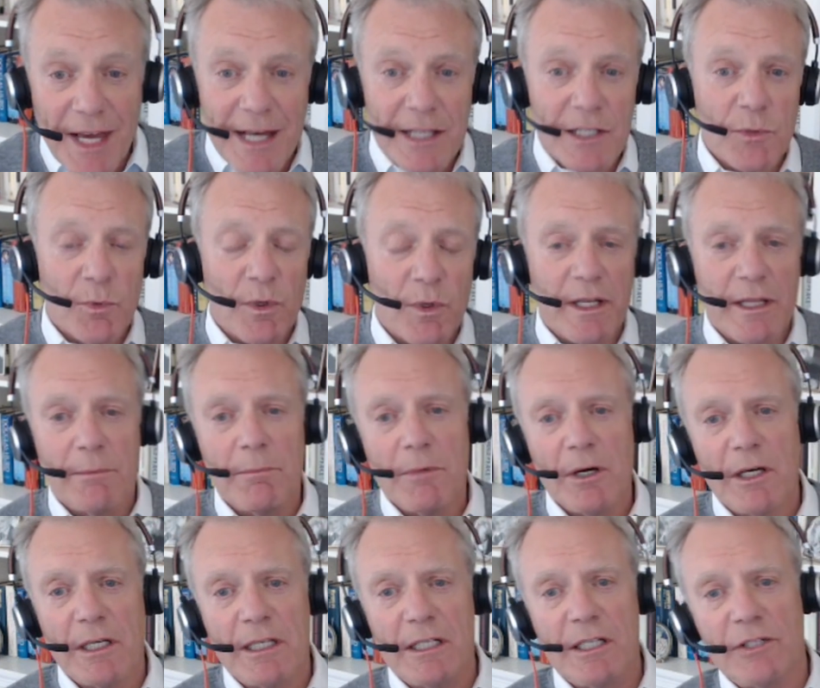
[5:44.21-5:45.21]
that's why the
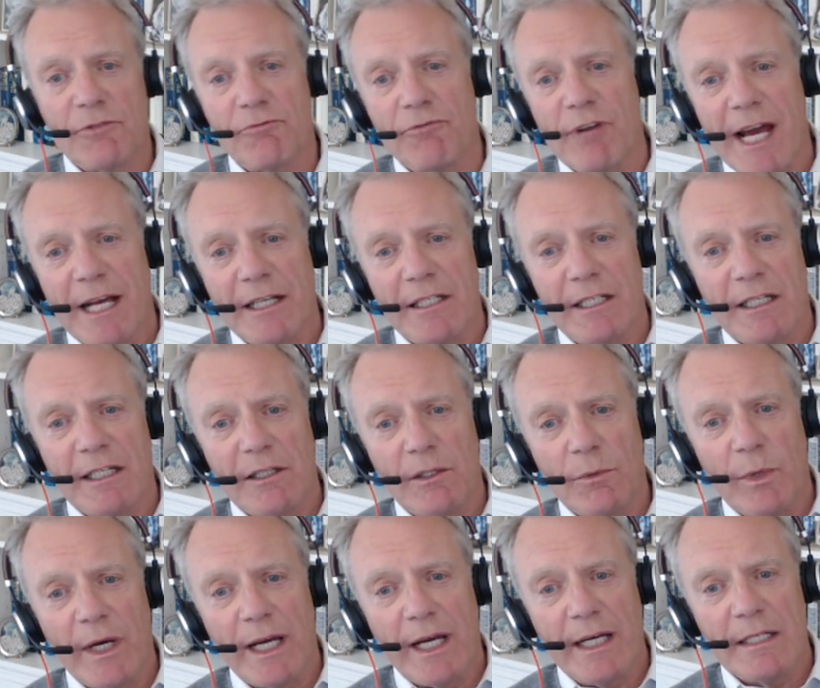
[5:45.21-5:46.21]
market is reacting in
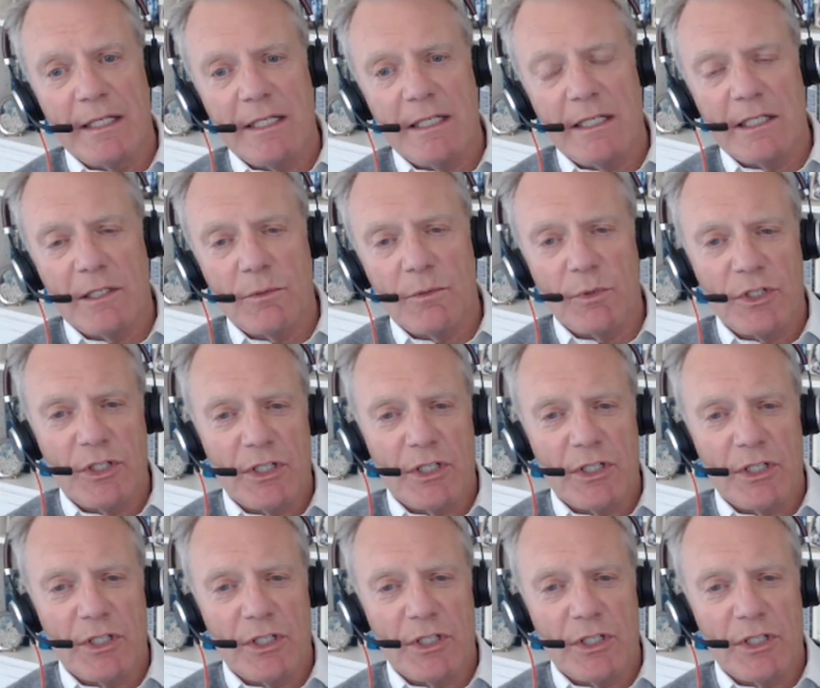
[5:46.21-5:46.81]
the way it is,